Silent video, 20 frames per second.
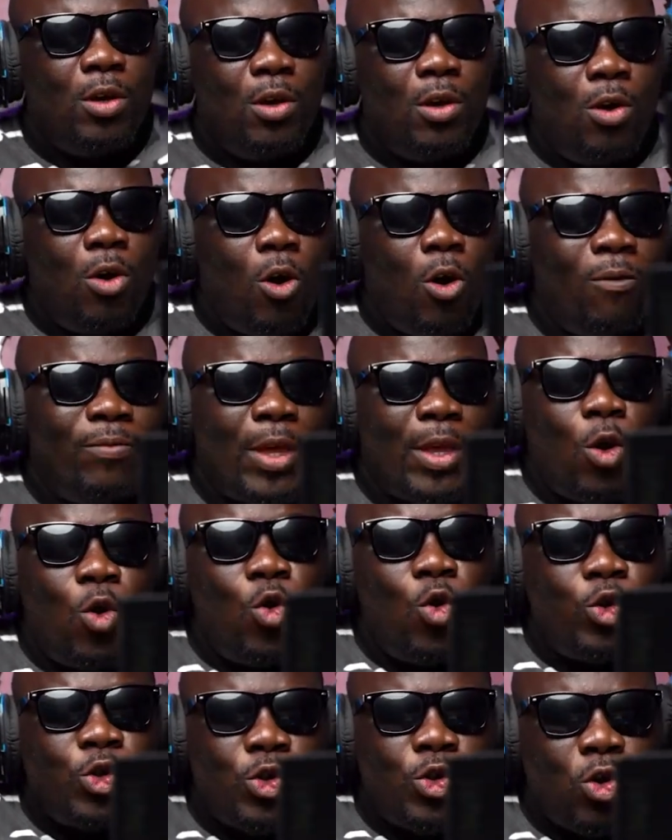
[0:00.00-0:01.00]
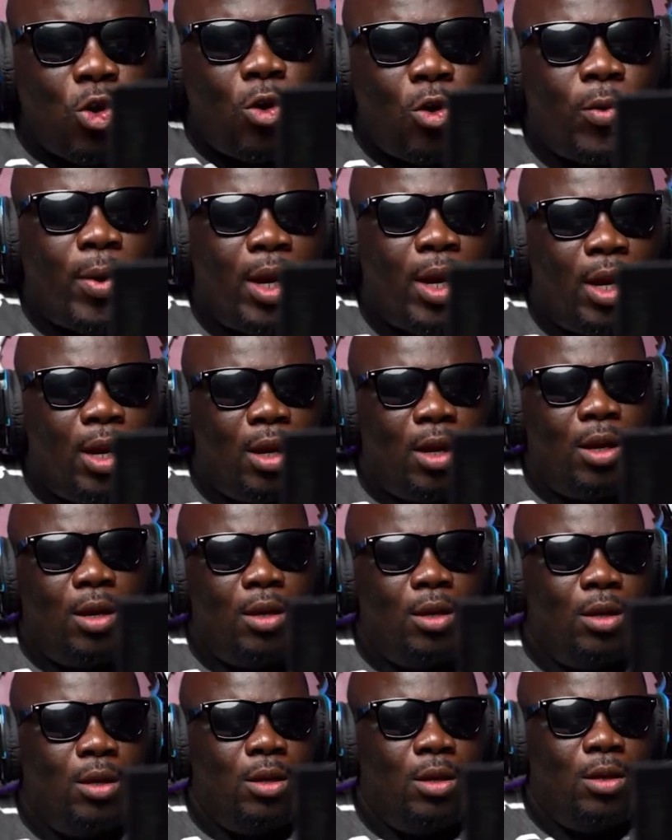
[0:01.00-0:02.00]
of the whole story.
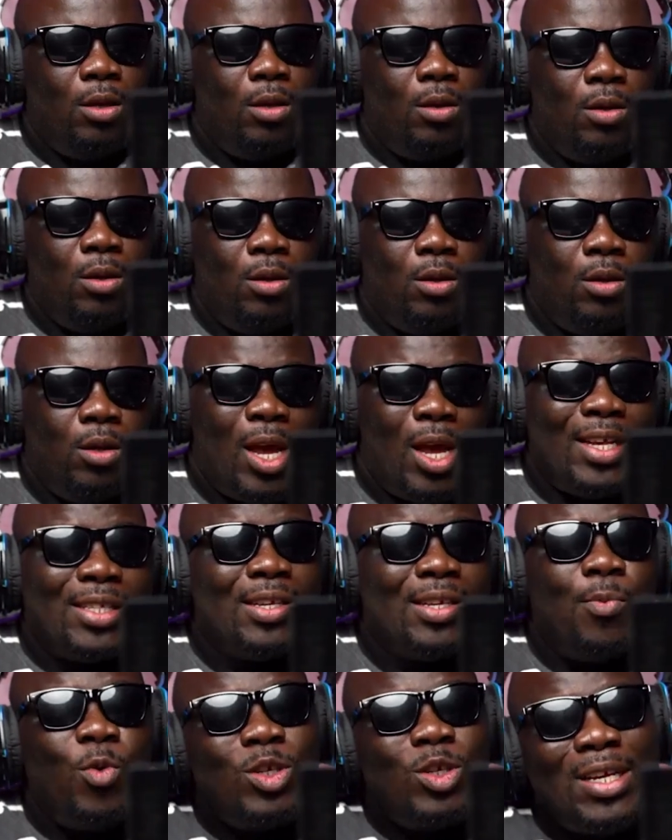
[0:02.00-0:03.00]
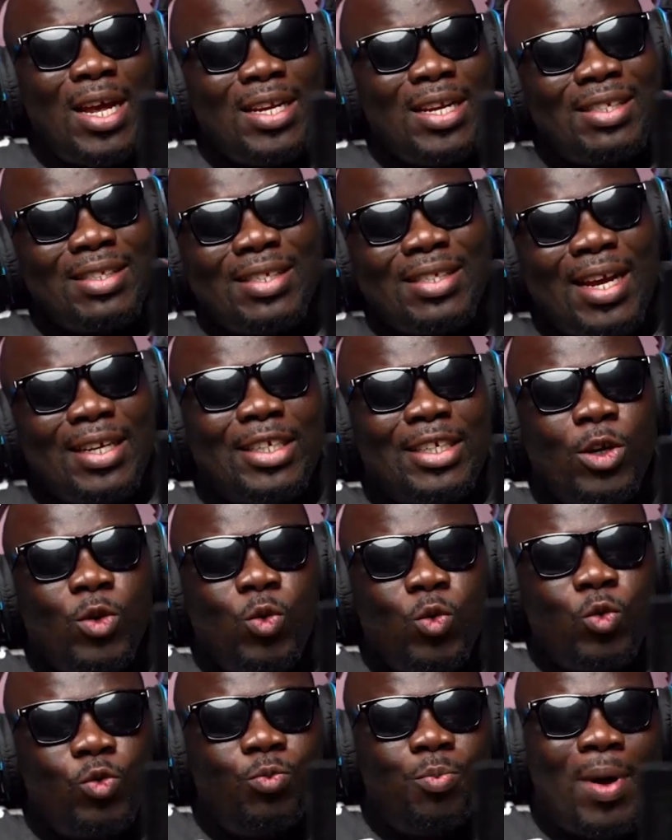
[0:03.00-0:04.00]
Asamoah Gyan is such a
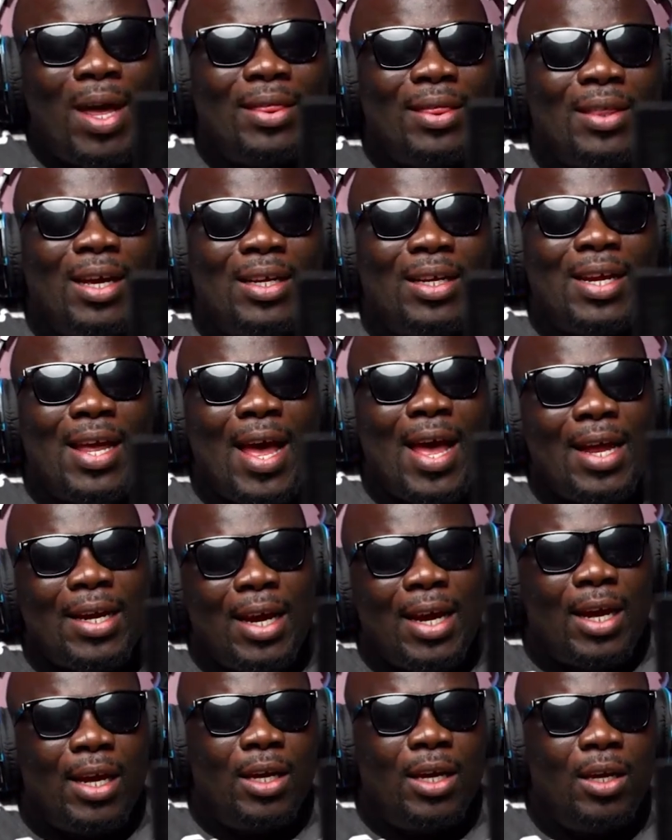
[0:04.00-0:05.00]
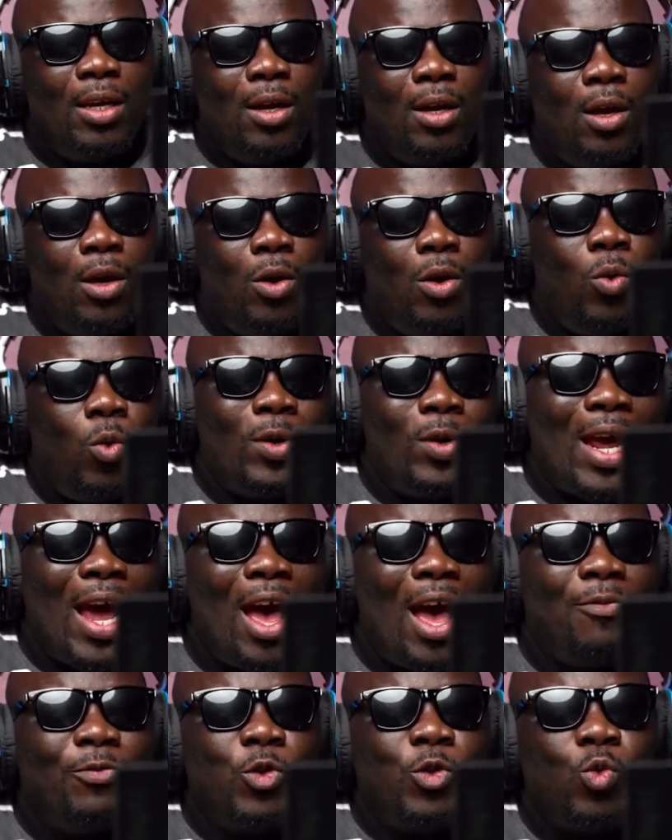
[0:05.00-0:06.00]
good man that Ghana would
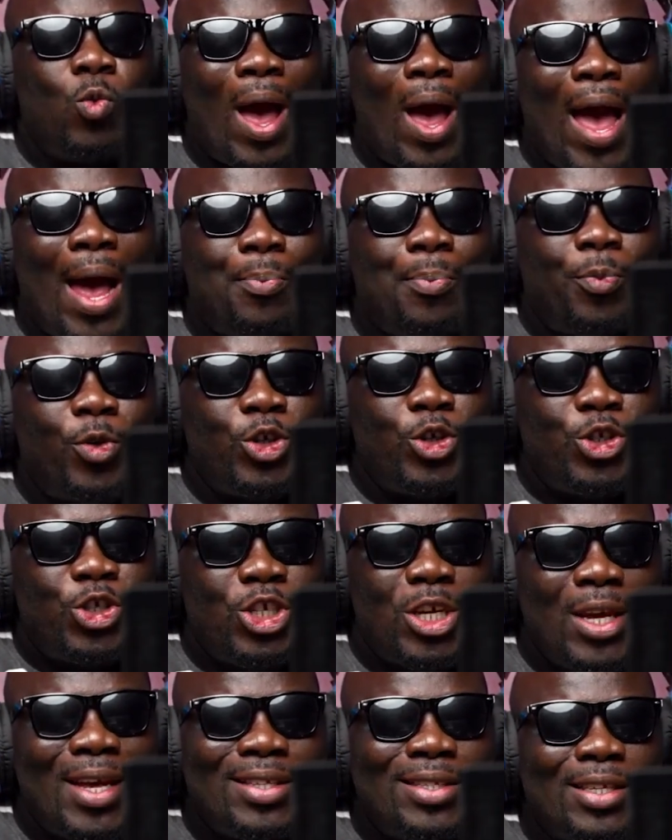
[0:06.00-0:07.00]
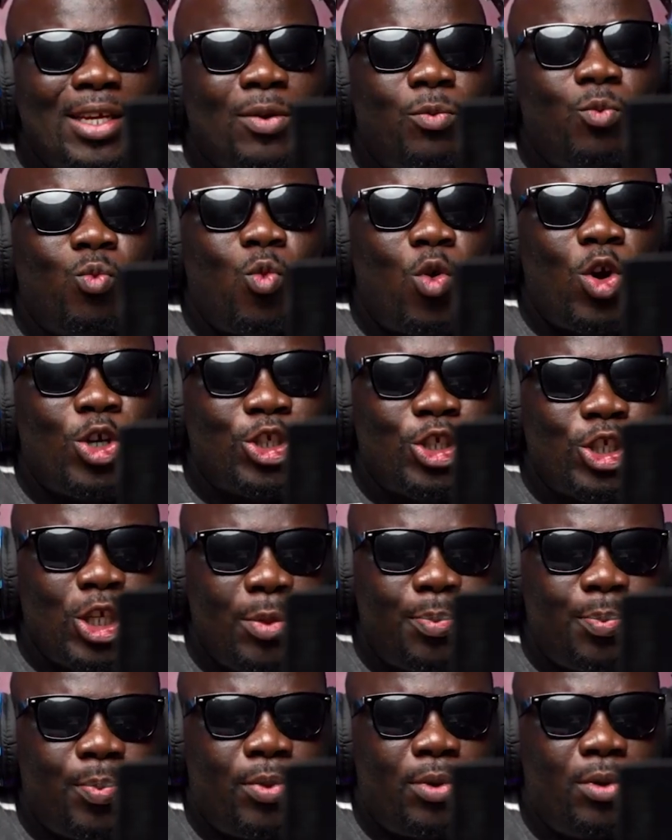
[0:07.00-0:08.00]
have to appreciate and worship.
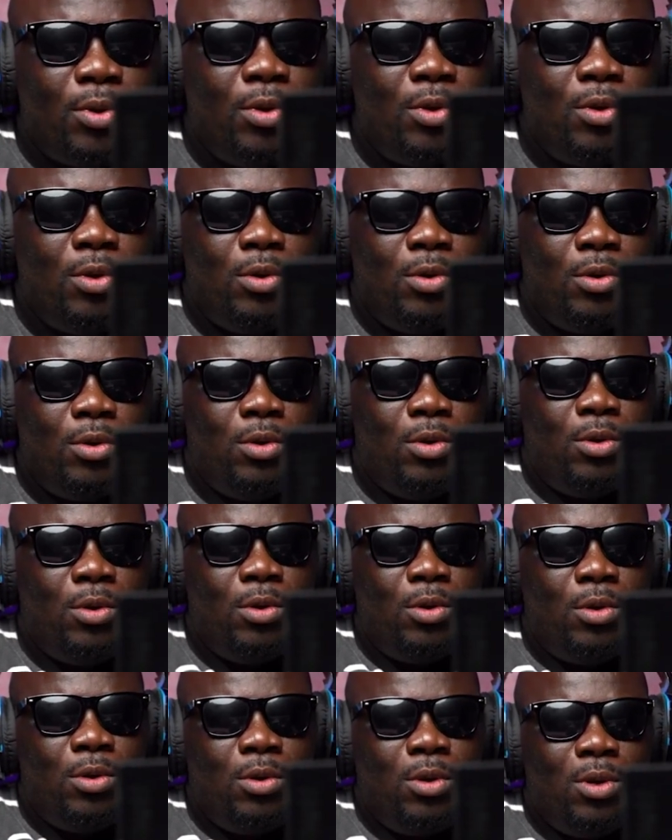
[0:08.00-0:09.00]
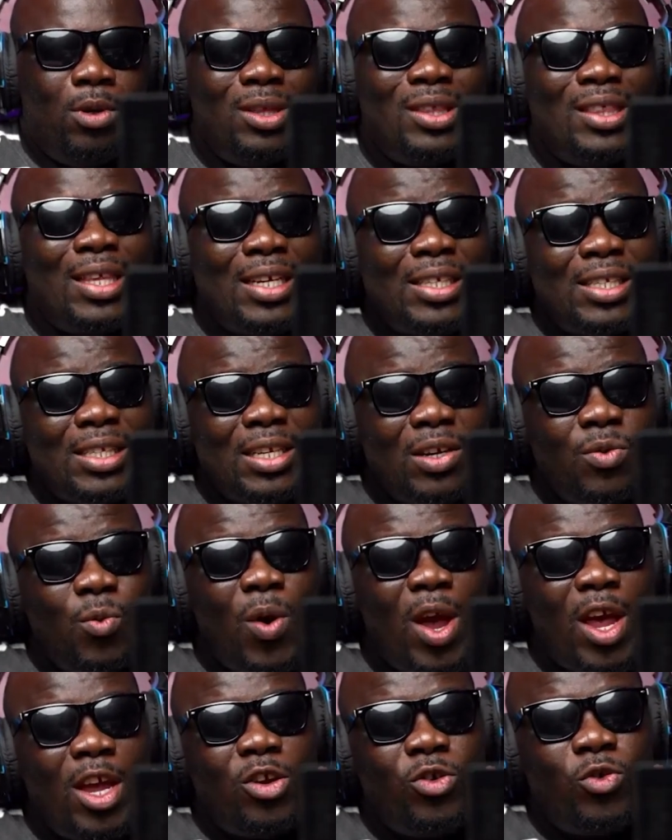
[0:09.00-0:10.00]
This thing where
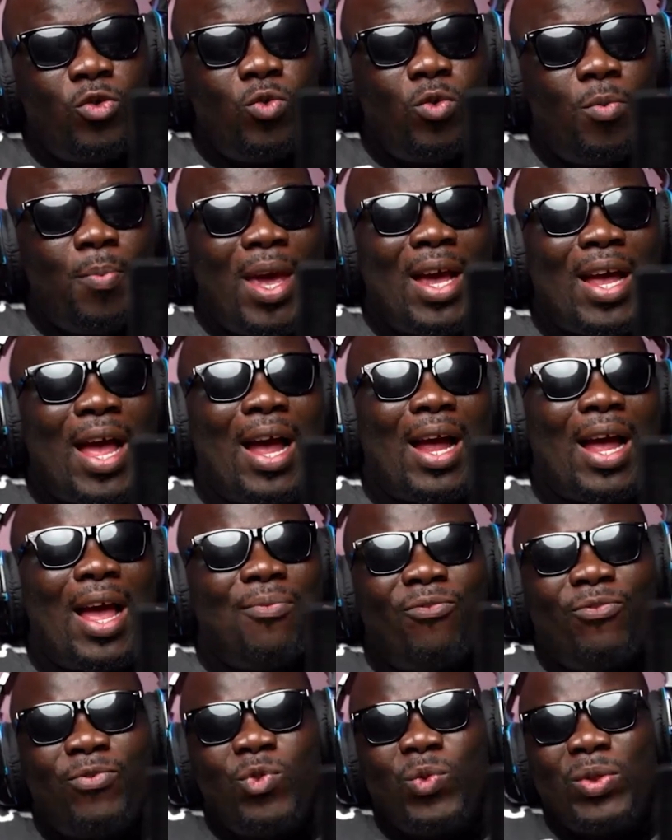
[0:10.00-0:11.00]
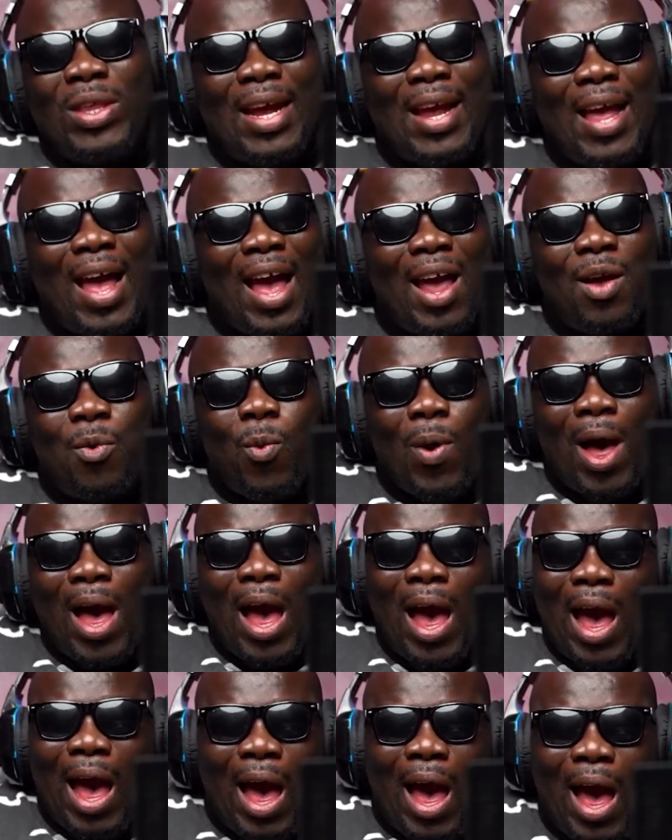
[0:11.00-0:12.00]
you do make Akam feel the guy,
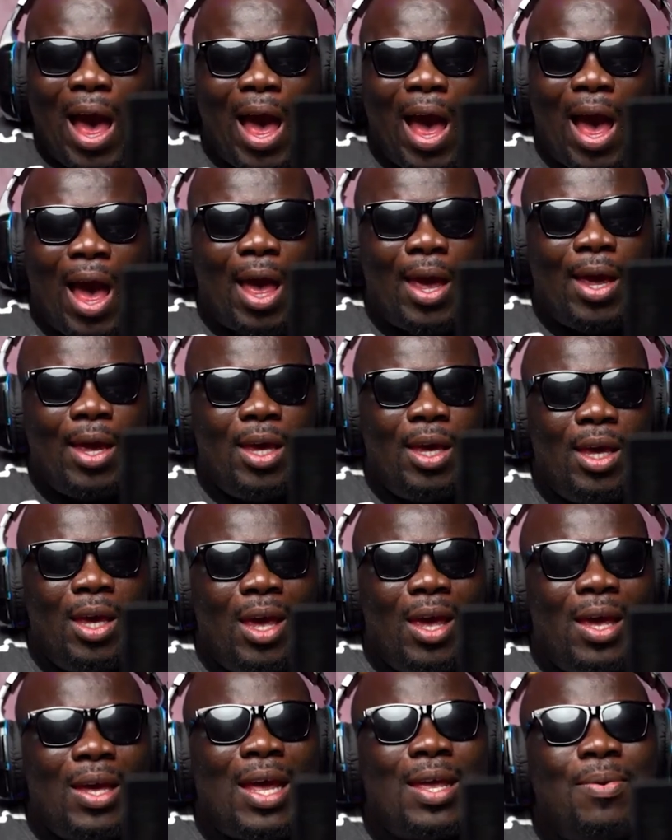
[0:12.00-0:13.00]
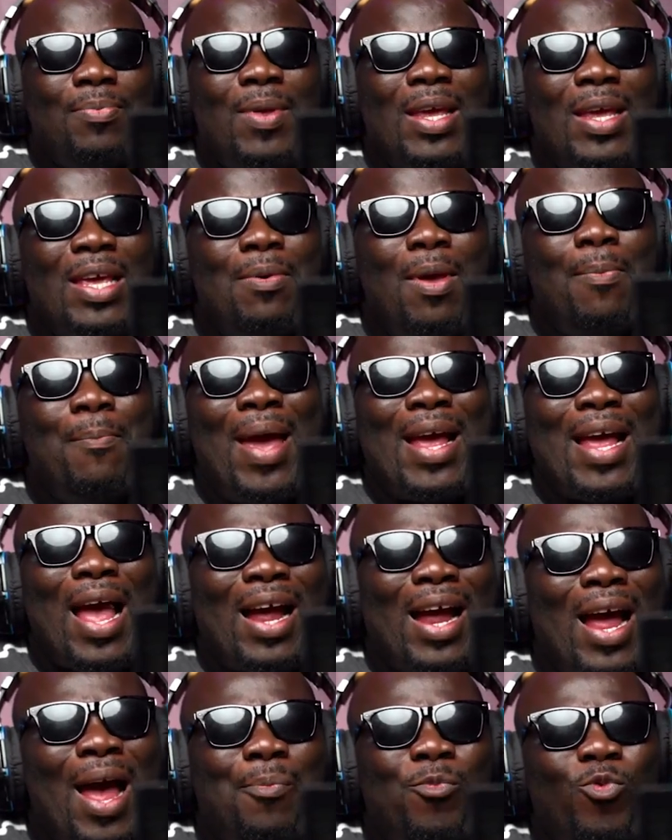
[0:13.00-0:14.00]
wow. It make
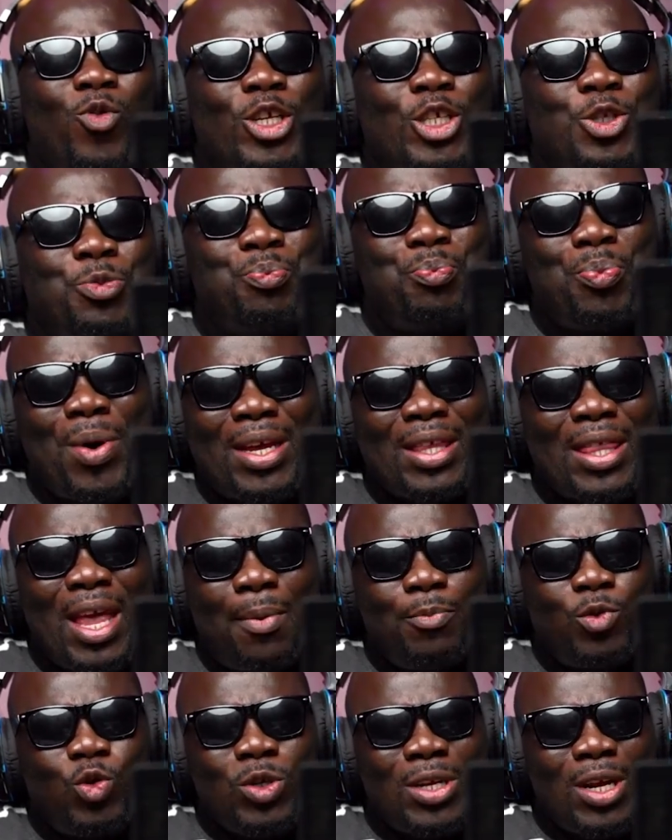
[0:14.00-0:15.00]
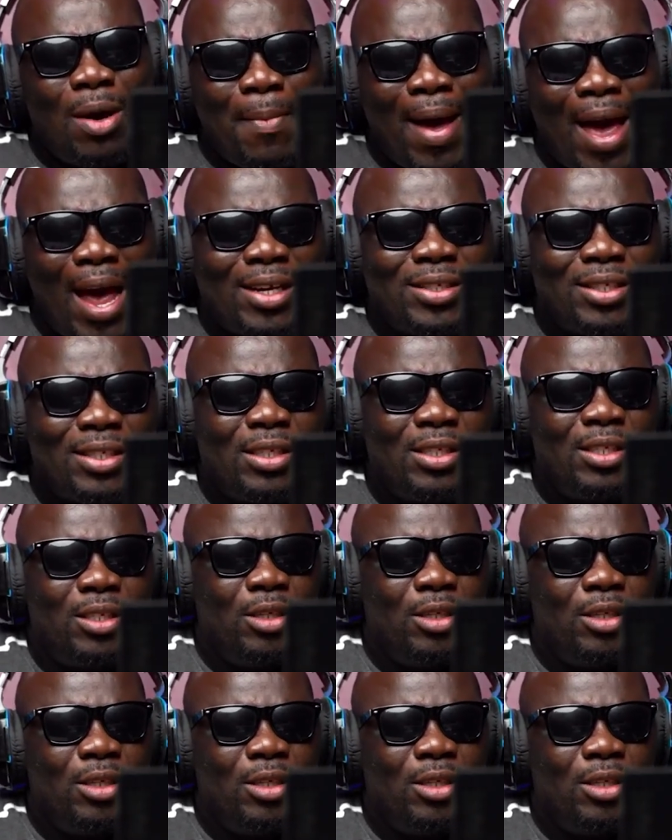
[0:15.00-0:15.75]
Akam respect him to the max.